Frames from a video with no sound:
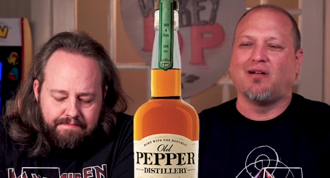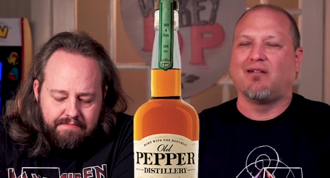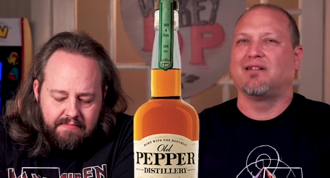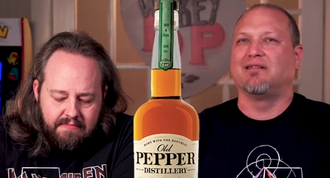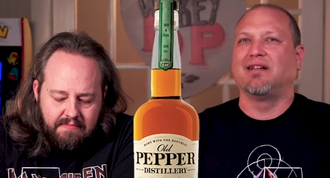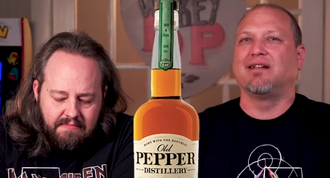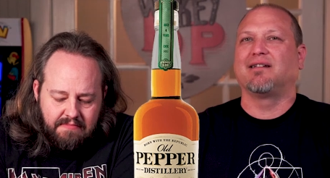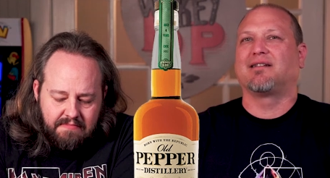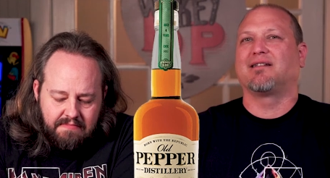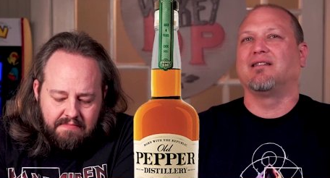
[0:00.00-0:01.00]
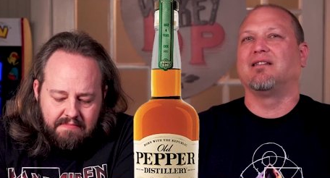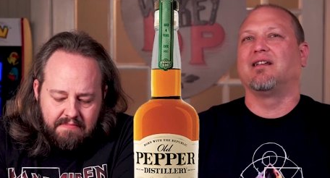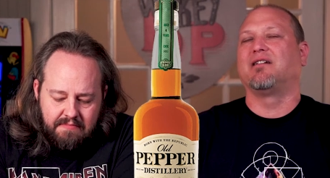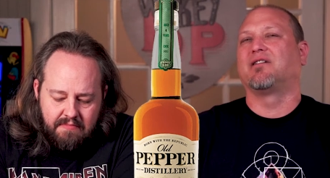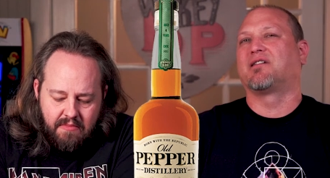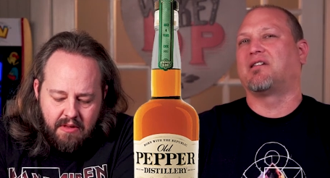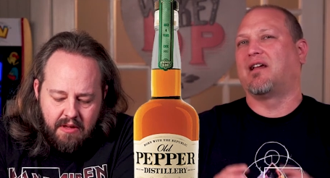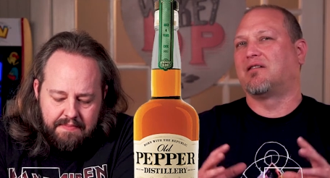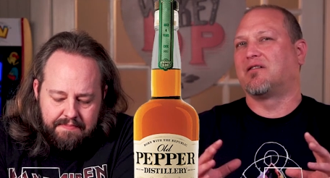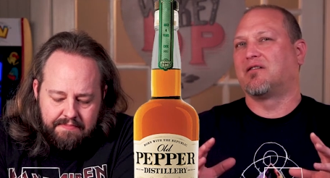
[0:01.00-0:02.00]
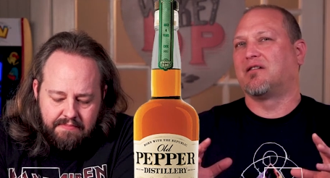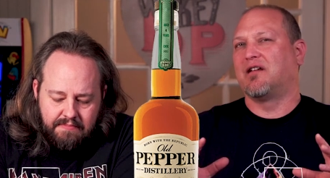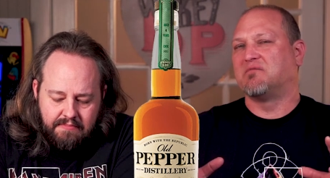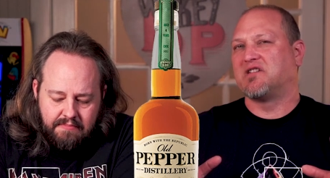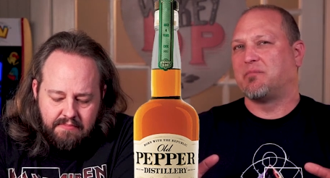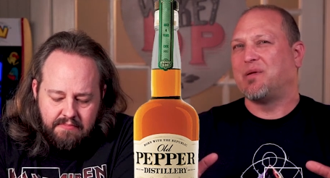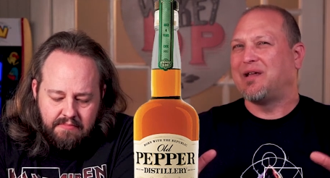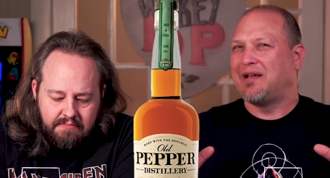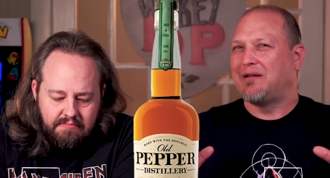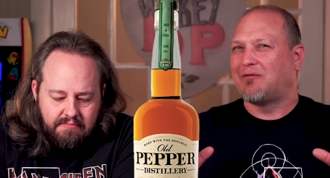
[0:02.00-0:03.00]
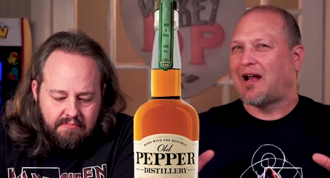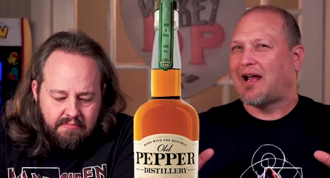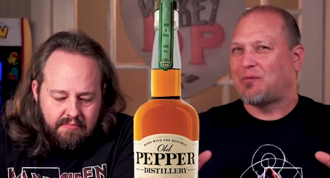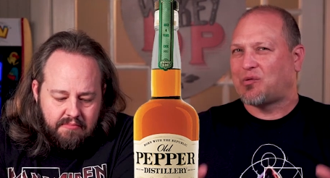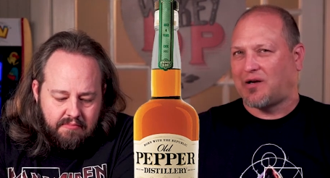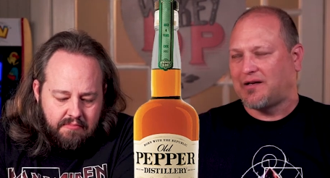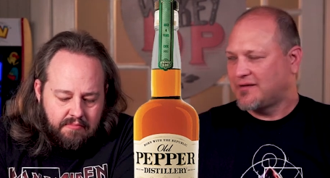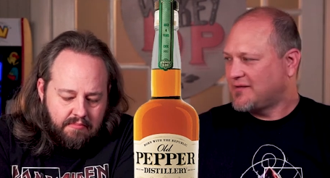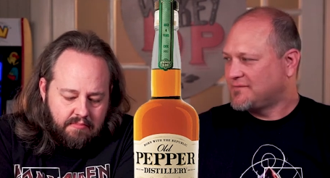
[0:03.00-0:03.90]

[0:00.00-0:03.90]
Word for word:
Speaker 1: on in this than your standard MGP rye product.